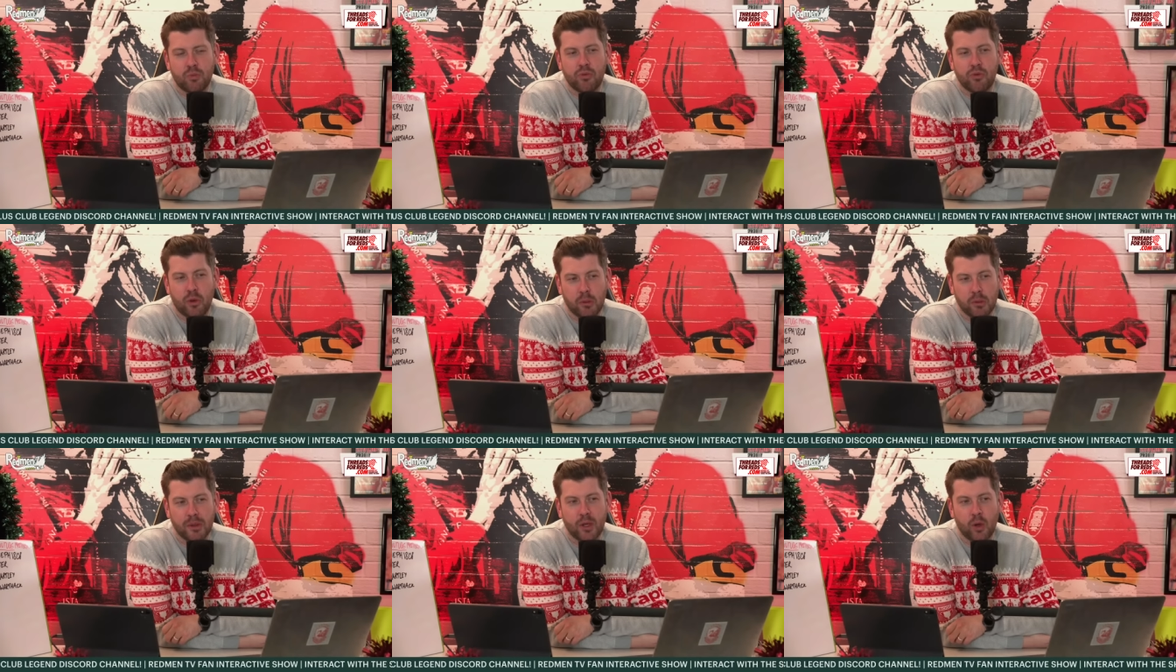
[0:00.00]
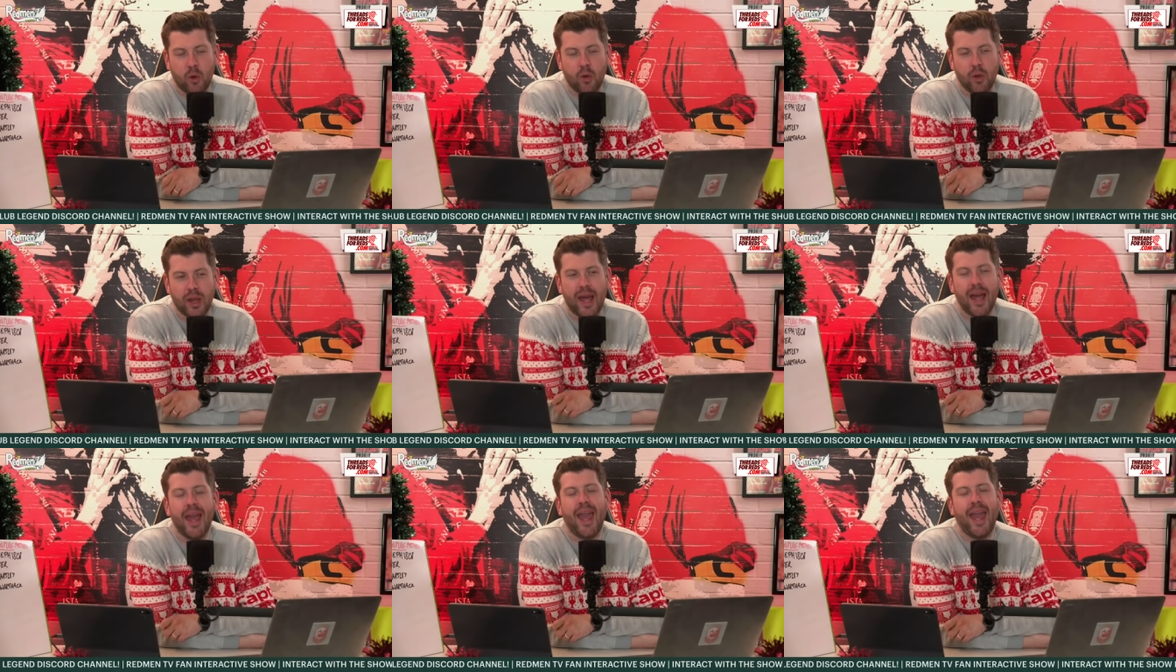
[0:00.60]
probably
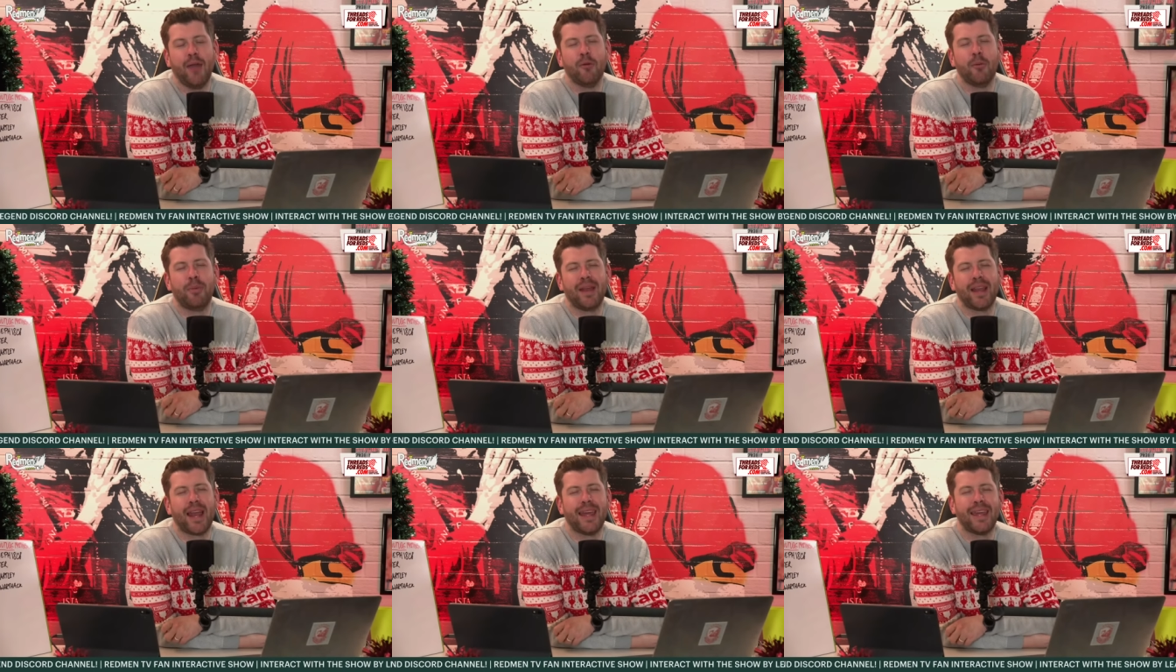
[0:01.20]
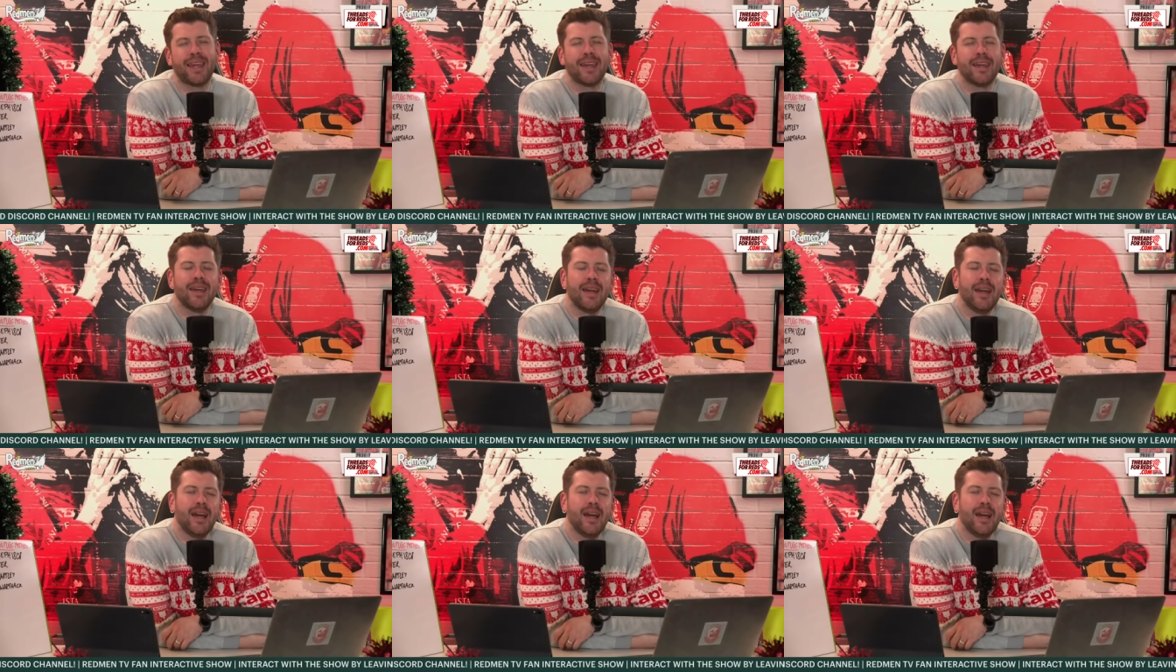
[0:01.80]
all. It would be like